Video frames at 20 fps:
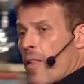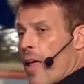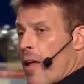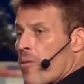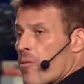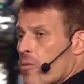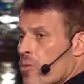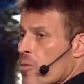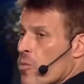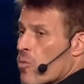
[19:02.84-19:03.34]

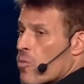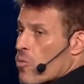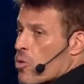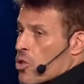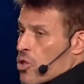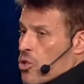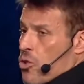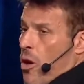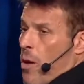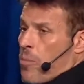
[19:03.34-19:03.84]
then
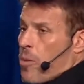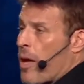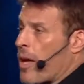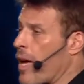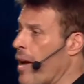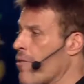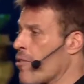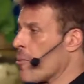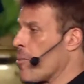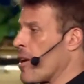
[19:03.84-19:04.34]
we'll show up
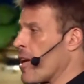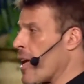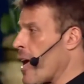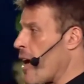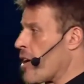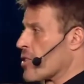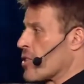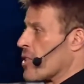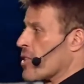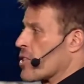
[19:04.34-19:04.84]
like everybody
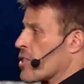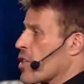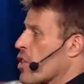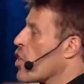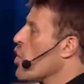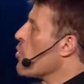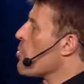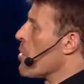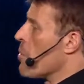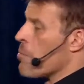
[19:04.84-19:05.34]
else, because the
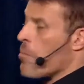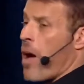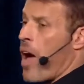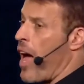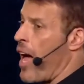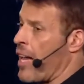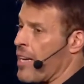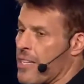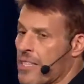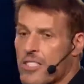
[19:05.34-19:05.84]
human
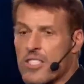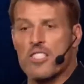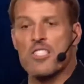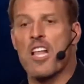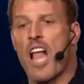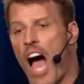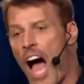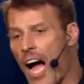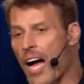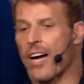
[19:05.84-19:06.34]
mind is
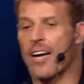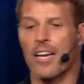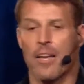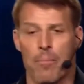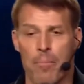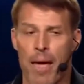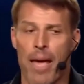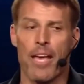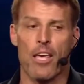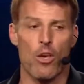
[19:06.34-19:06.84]
not going
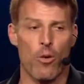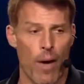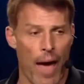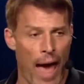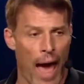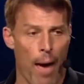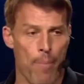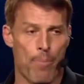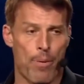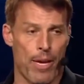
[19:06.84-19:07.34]
to make you
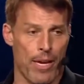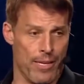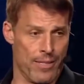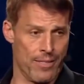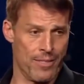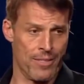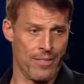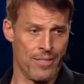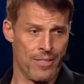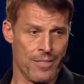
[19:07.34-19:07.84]
happy.
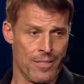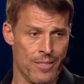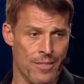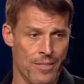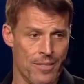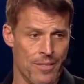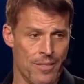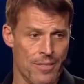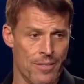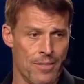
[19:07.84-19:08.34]

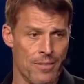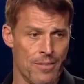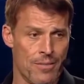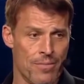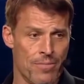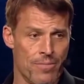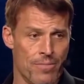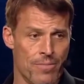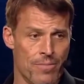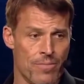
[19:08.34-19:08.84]

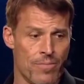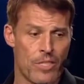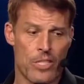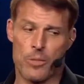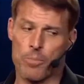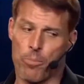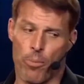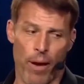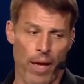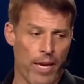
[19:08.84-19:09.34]

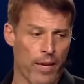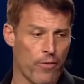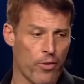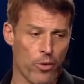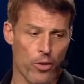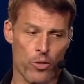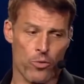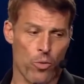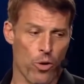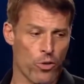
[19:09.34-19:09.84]
This brain of
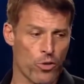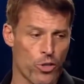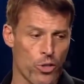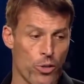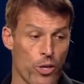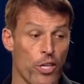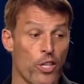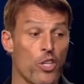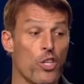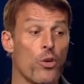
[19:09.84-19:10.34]
yours won't
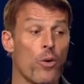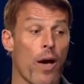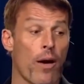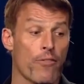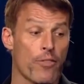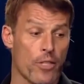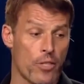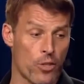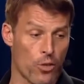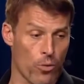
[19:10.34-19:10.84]
do it. You
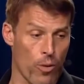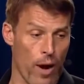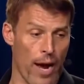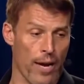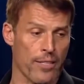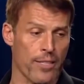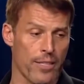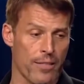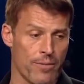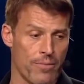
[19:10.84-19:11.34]
have to
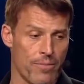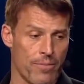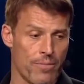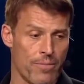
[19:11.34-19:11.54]
direct it.